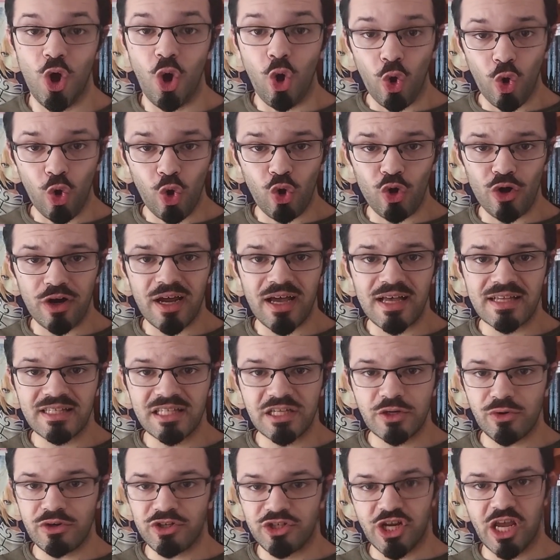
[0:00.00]
or a
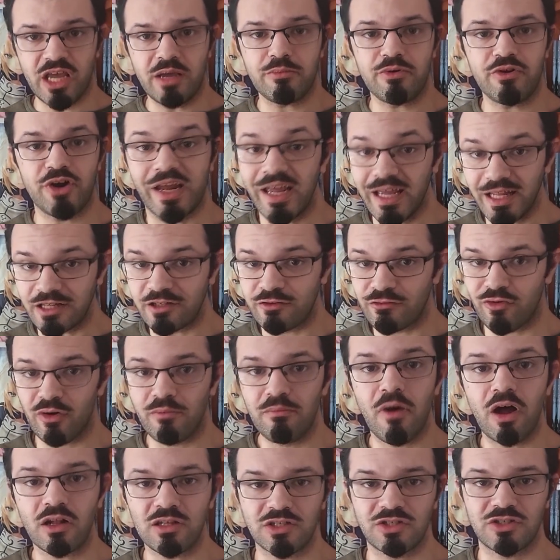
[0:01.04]
secret chamber hidden from
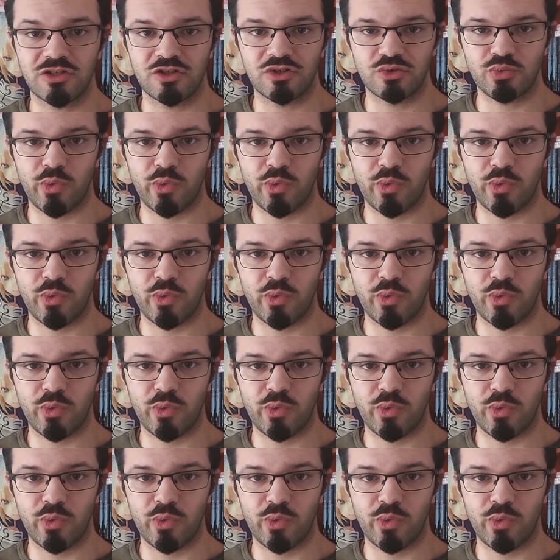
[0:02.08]
monsters